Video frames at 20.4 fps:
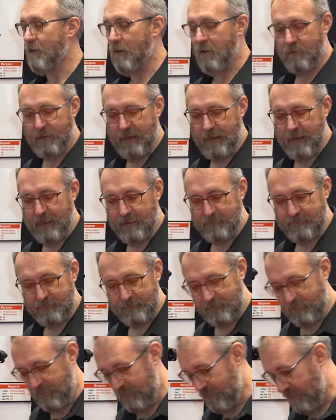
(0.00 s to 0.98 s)
Oh yeah.
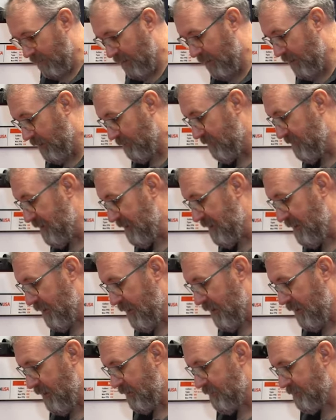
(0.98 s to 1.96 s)
Uh, the
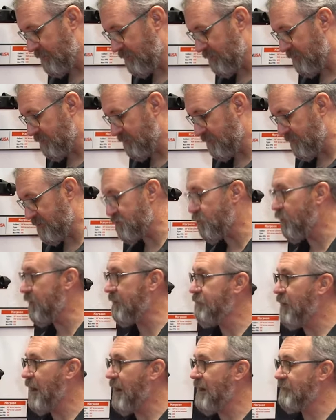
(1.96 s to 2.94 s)
uh, the
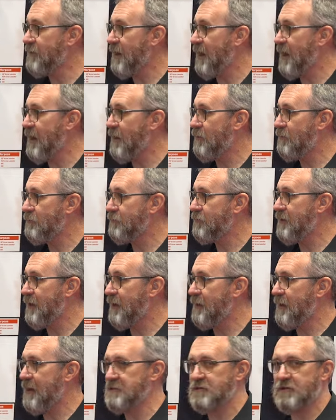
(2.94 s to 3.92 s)
25 cal
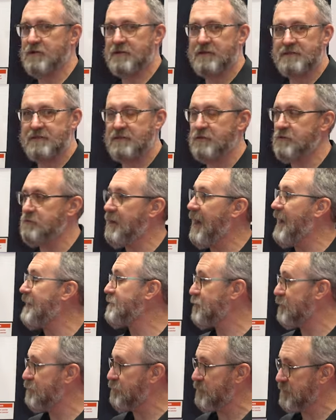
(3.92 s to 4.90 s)
that I took to
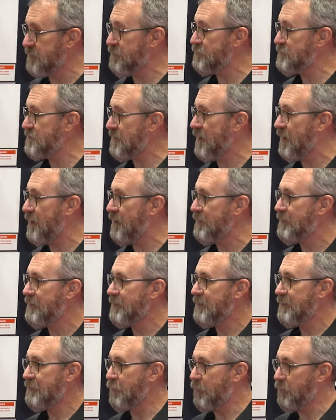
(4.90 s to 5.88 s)
actually with Utah, mm
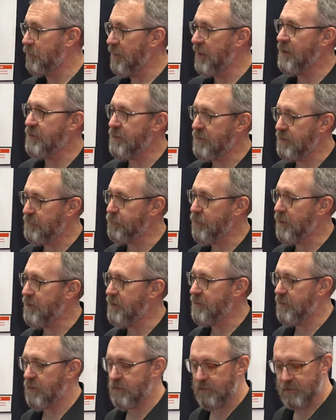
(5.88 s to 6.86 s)
-hmm. we went out on a
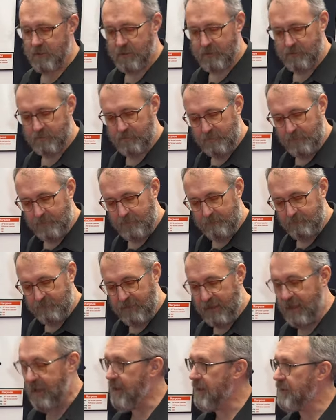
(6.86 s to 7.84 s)
prairie dog hunt
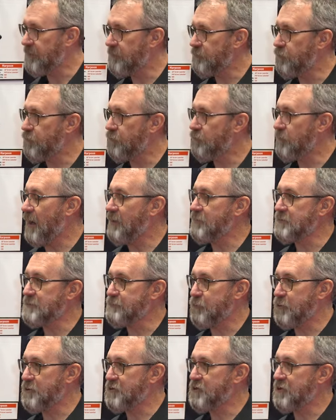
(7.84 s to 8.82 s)
and I was
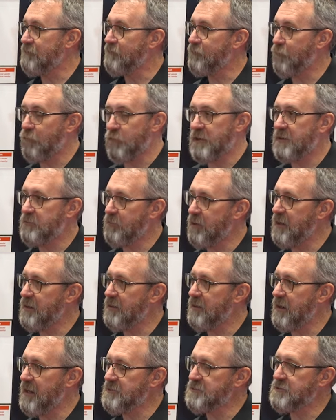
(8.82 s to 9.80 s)
pushing 40
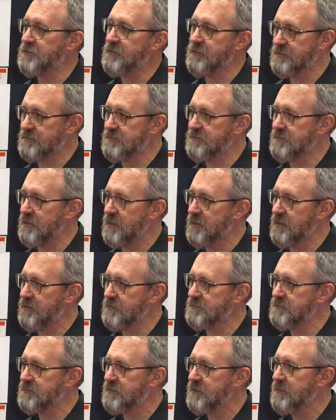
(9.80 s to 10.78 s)
grain H&N
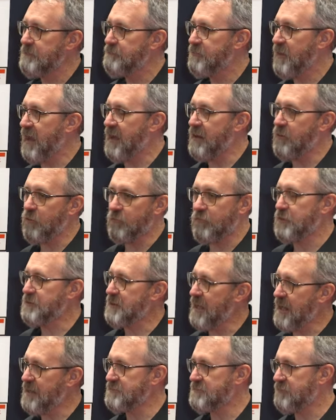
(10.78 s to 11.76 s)
slugs at over a
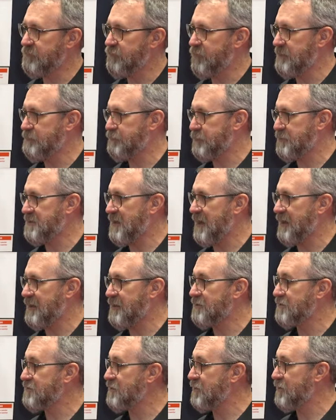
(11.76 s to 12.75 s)
thousand feet per
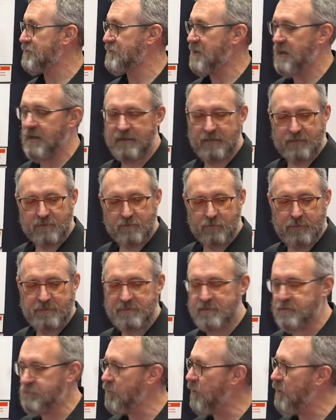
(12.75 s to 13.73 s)
second. So you're talking
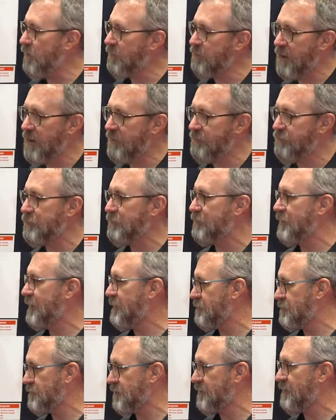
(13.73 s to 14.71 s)
22 long rifle
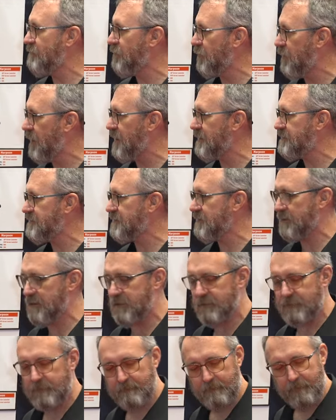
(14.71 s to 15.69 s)
energy and velocity.